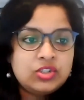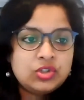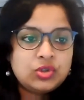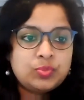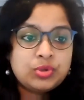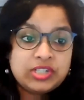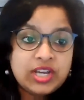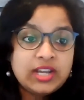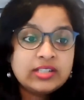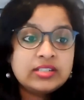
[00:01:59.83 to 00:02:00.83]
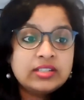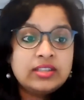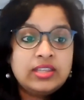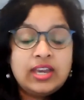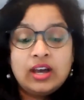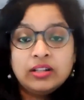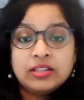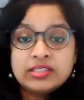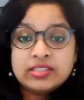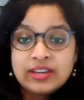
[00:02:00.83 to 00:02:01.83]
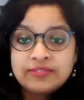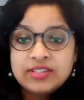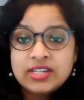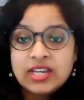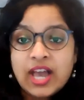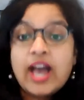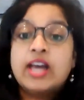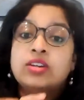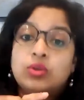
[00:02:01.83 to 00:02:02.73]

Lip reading: to protect the health, safety, and